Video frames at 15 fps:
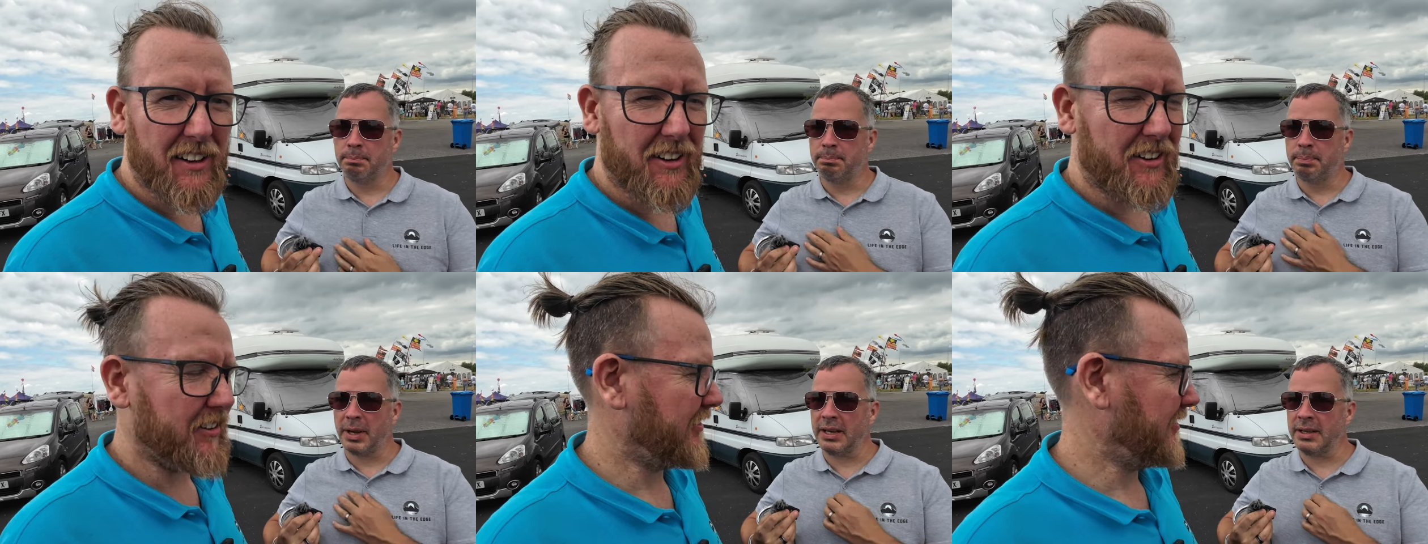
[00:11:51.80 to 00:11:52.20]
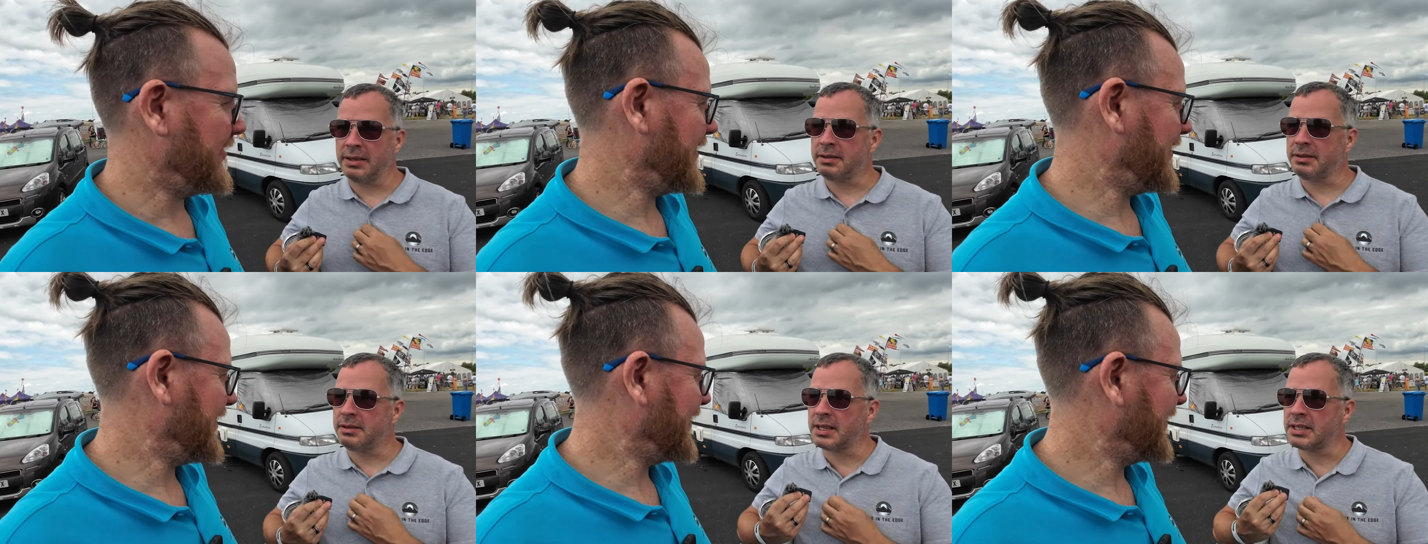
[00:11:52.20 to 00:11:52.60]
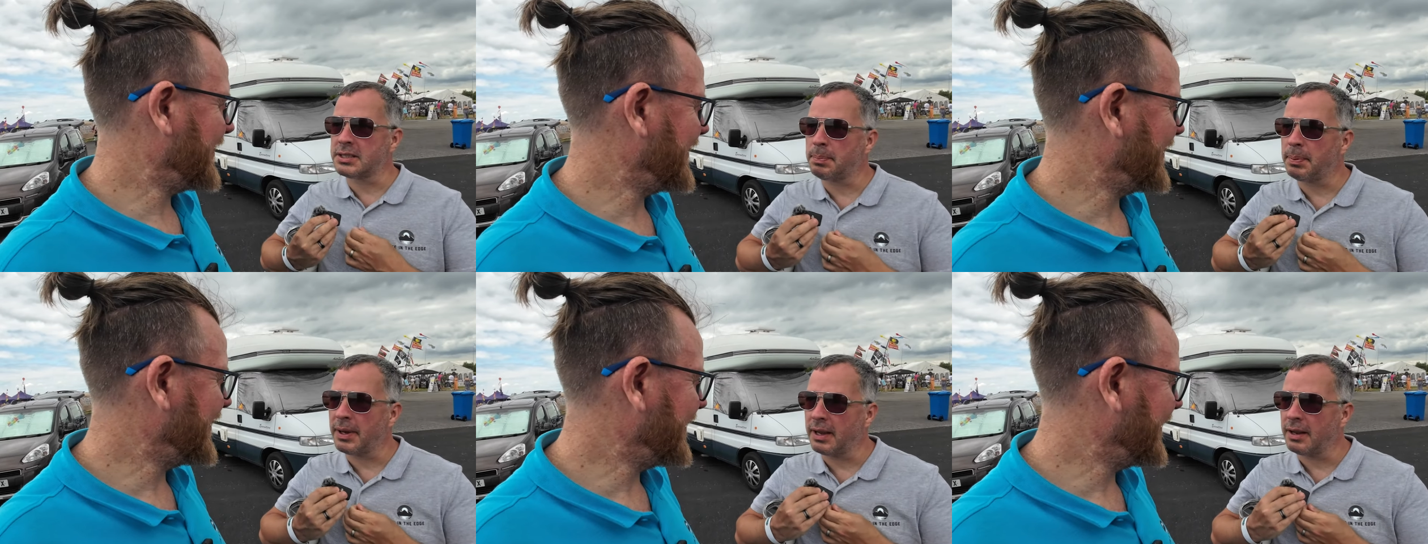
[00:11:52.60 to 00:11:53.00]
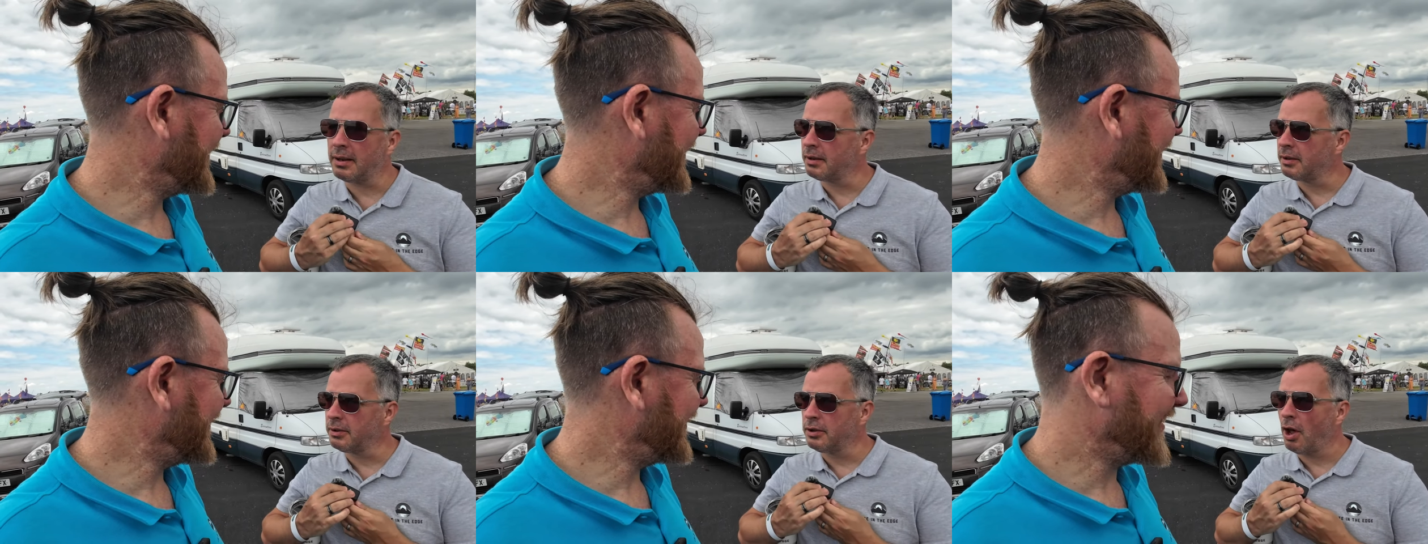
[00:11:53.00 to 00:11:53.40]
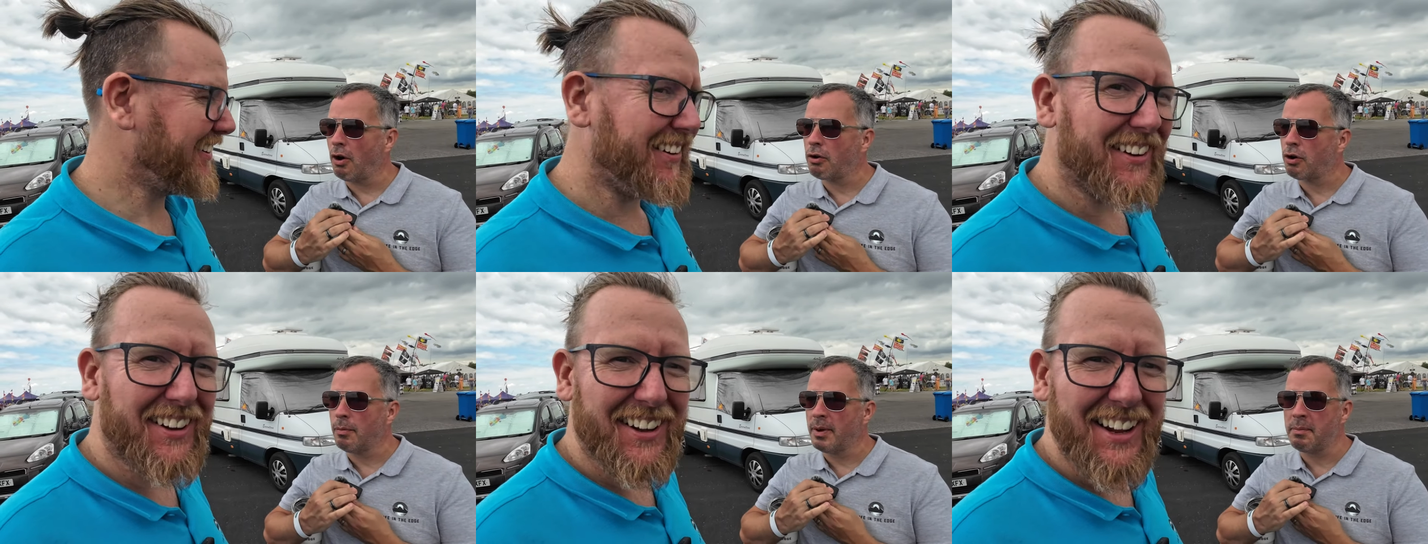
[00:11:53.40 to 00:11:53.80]
Speaker 1: been disappeared, not
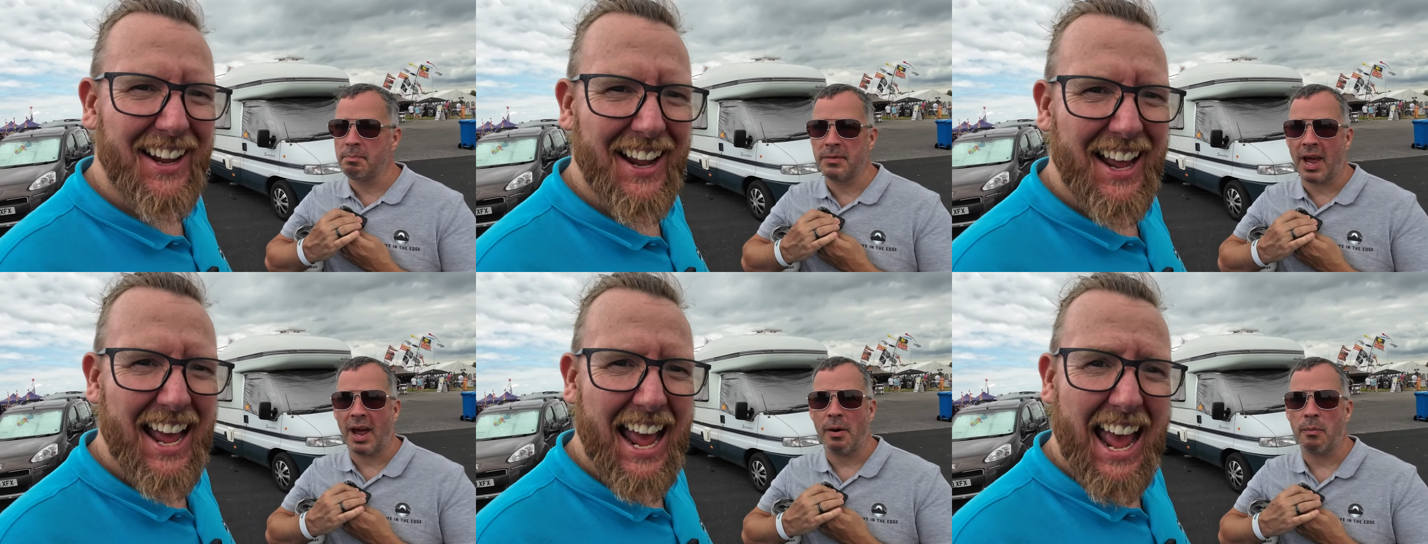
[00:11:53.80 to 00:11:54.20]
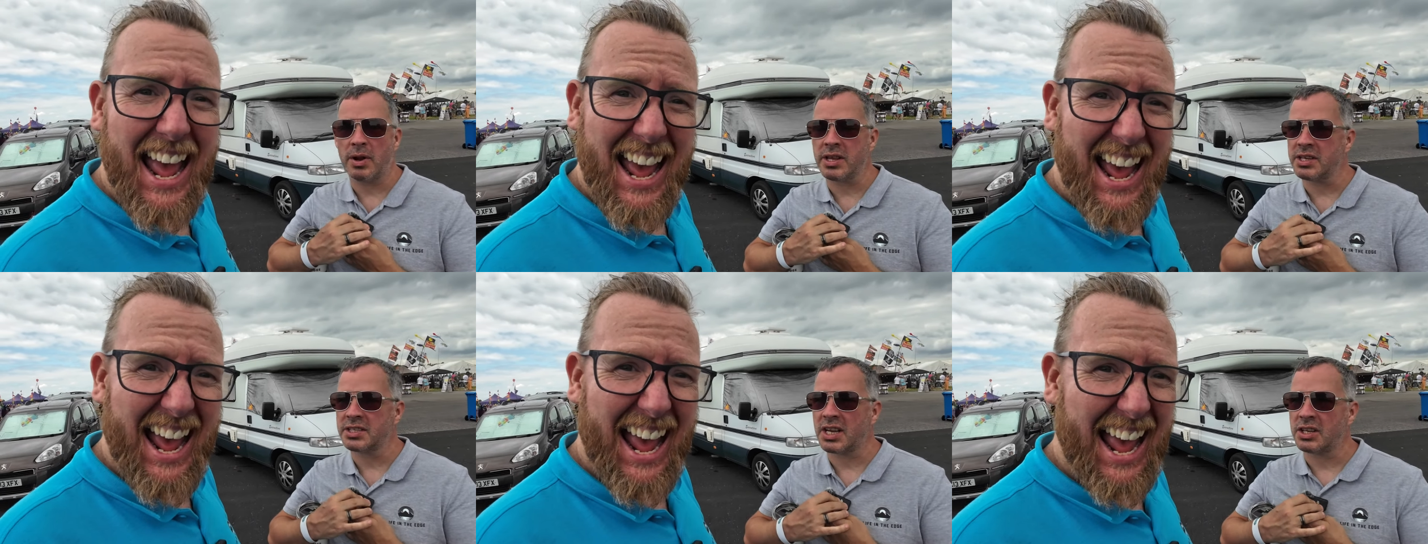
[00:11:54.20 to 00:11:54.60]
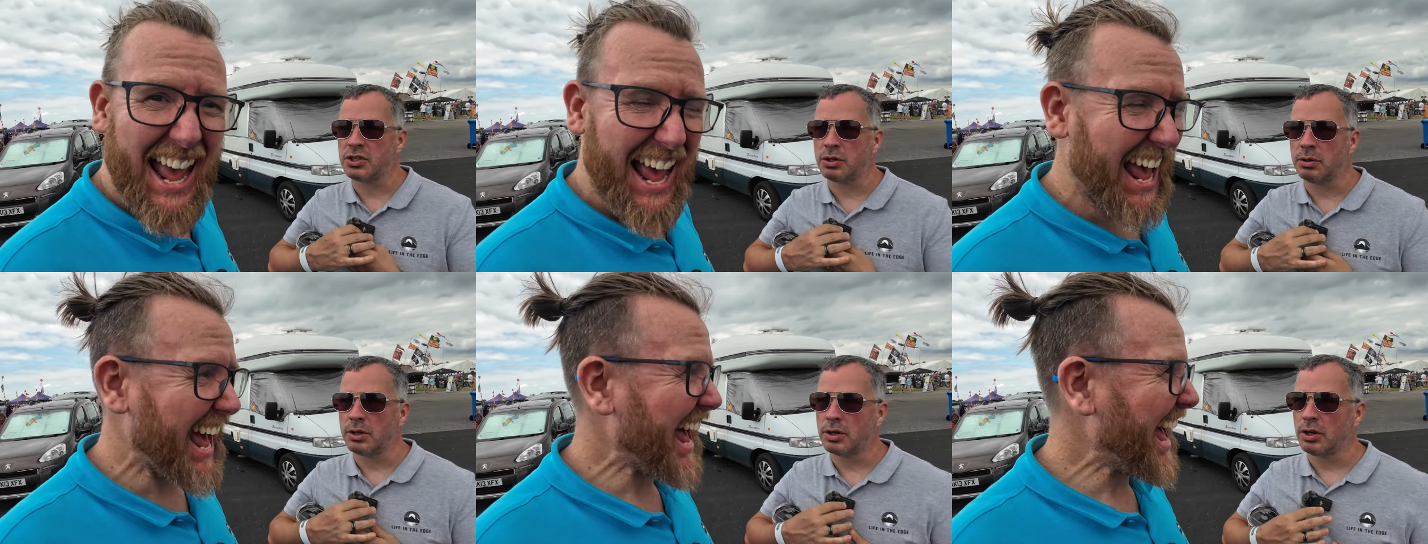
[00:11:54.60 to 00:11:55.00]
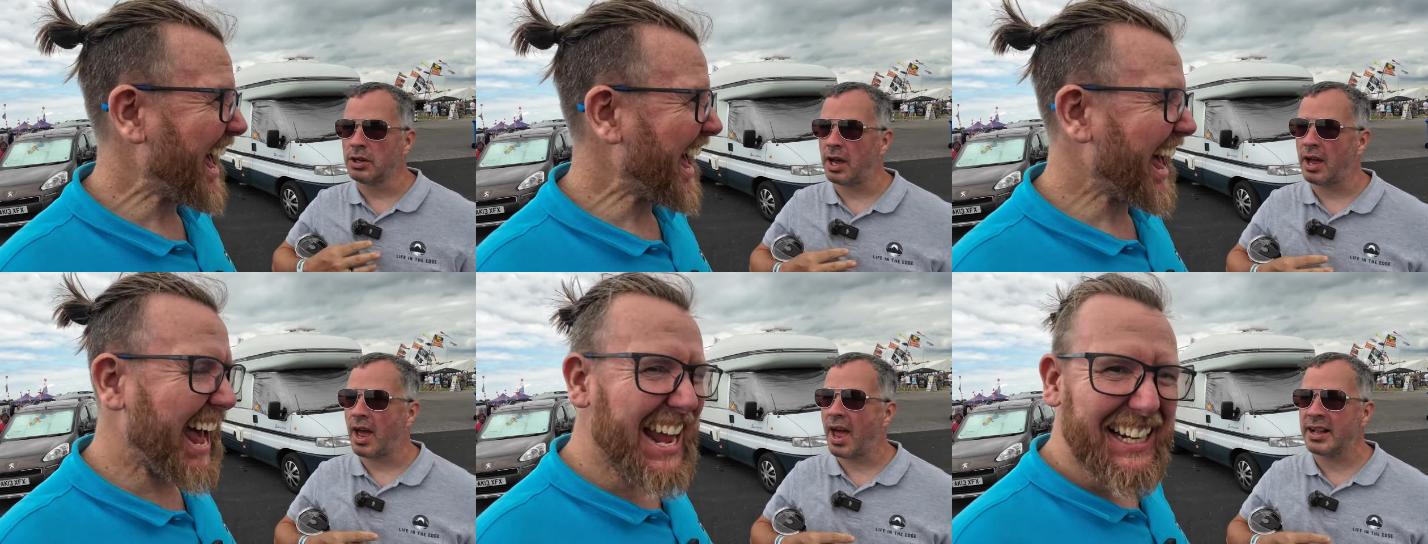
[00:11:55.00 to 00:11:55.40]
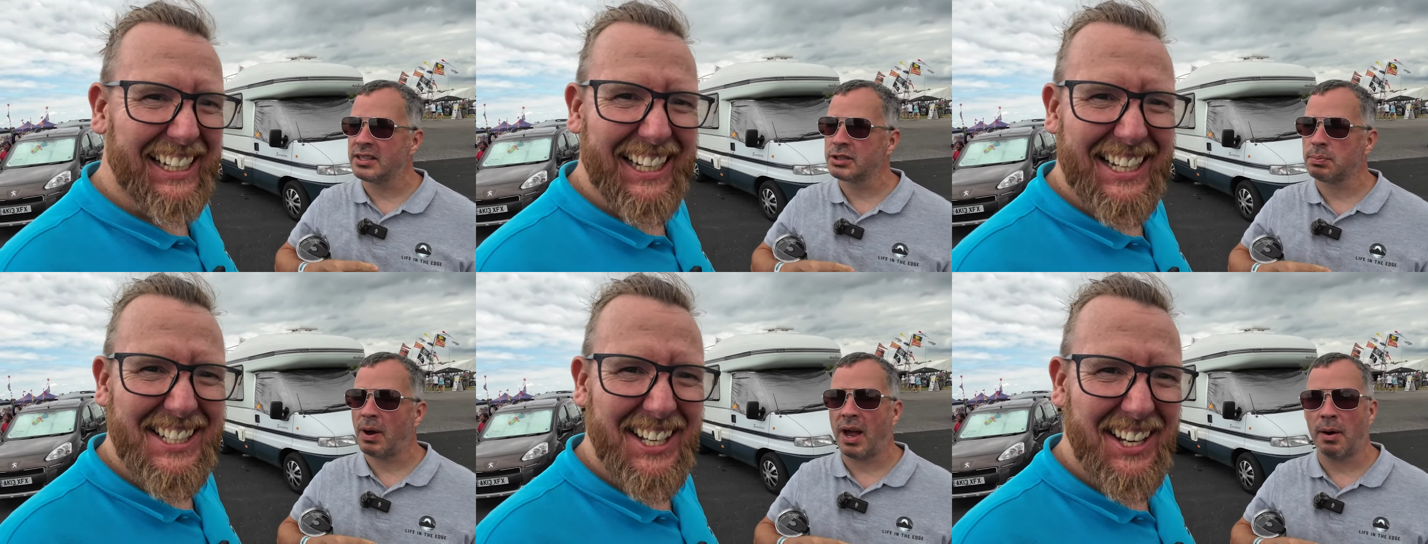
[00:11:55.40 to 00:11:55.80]
coming down when you said you were gonna, end
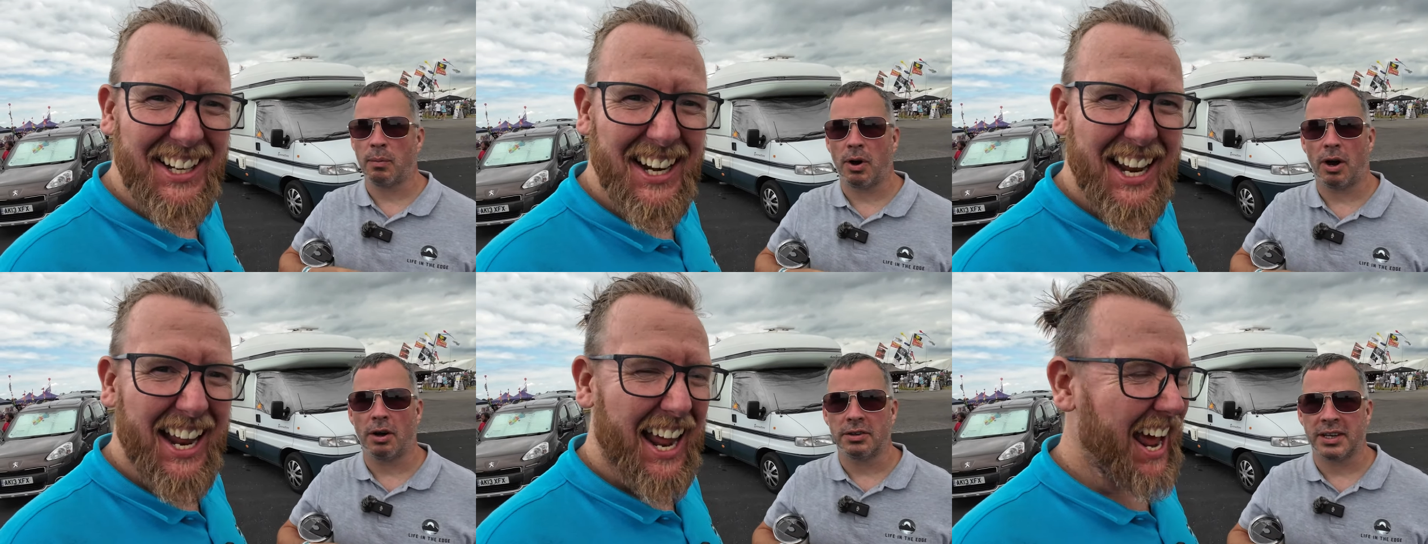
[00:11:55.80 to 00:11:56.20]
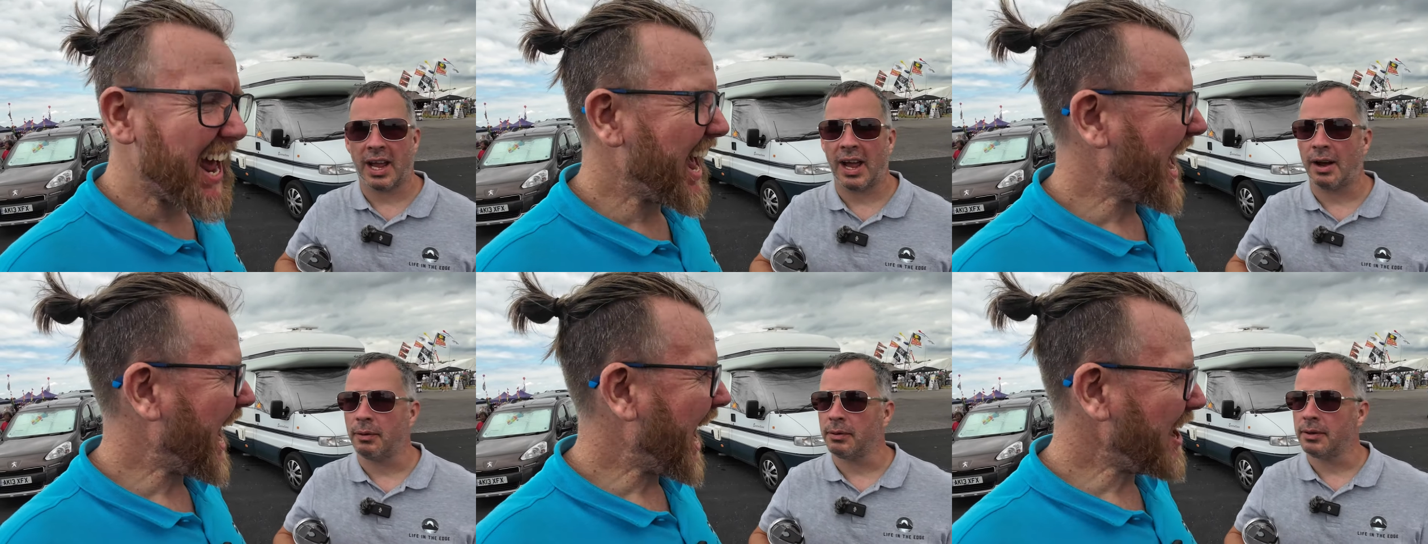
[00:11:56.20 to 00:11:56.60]
hence why I walked down.